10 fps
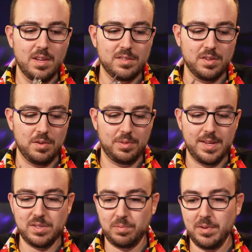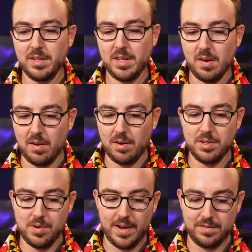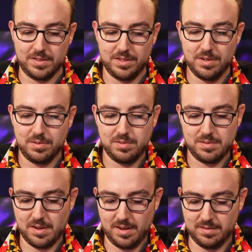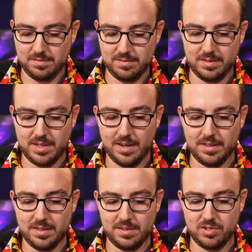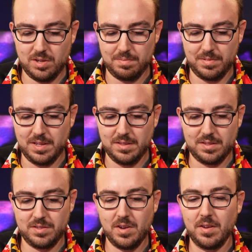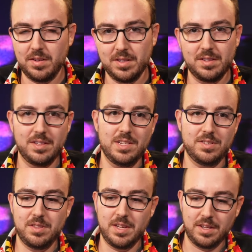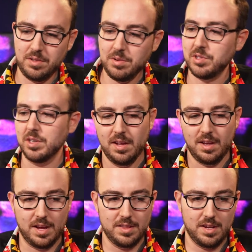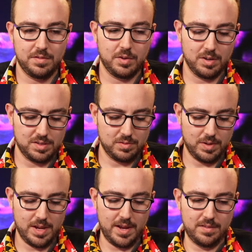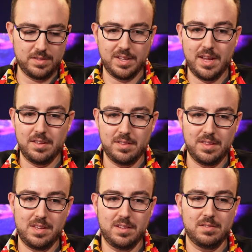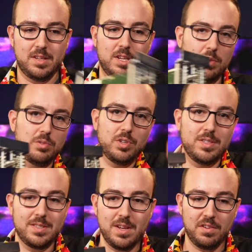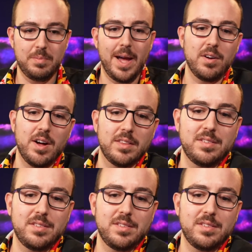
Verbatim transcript: So that's really all you have to do on getting this chip installed into the enclosure. And then of course we have to get the enclosure itself back on.